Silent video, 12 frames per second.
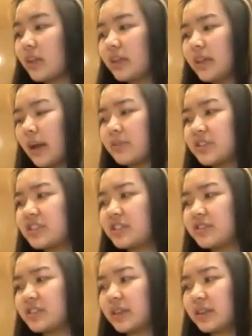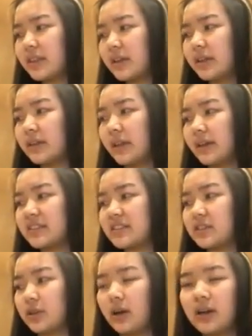yeah, I'm just using the like
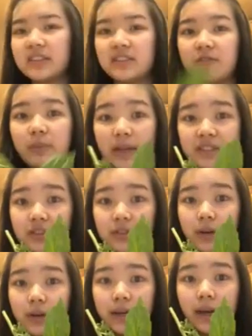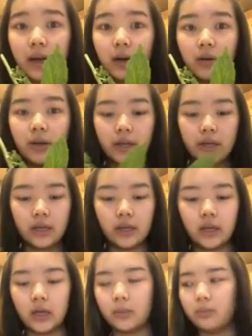stalks of basil right now
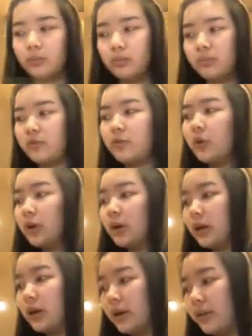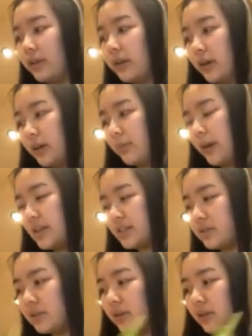for the
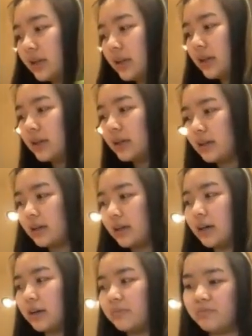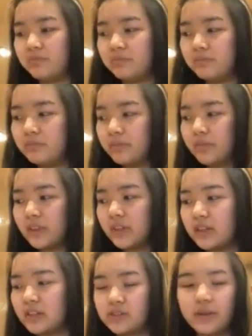basil. So
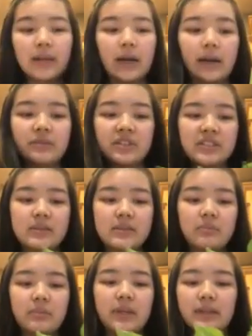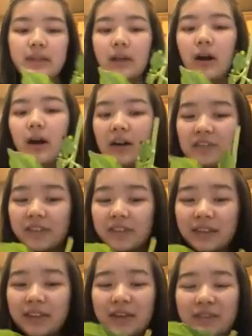right now I'm just peeling off the
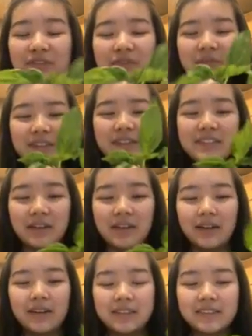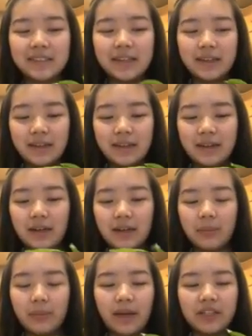leaves from the stalks.
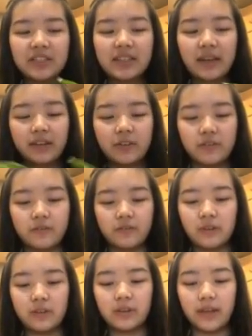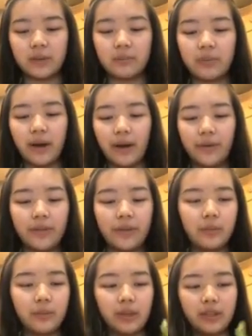I just kind of like pile
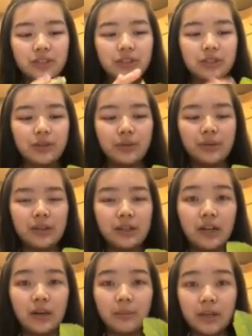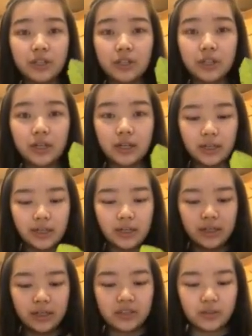them into the cup measure.
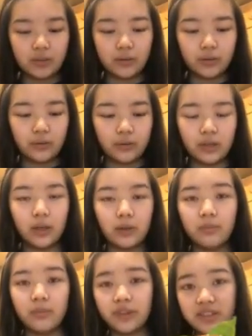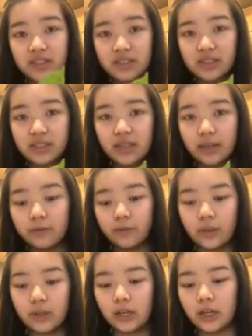So this is a
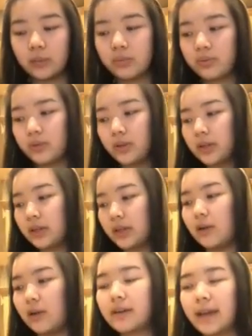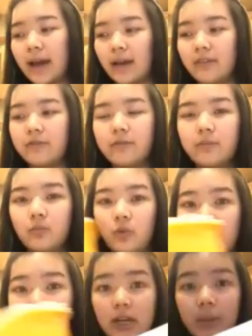full cup. I already have
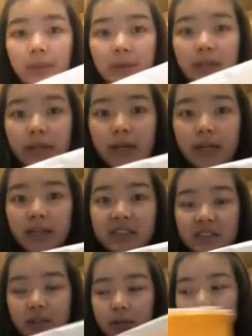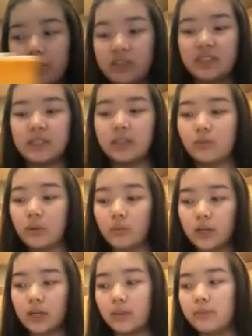1 cup in here, so I just need 1
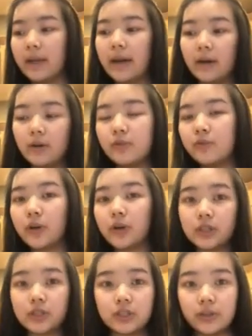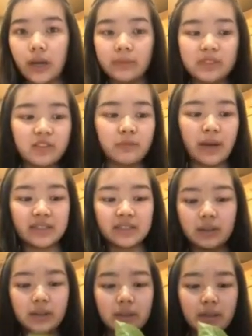more cup now for 2 cups of
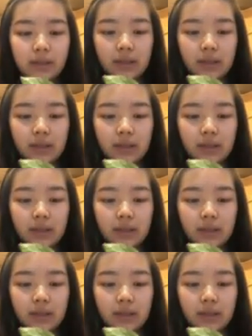basil.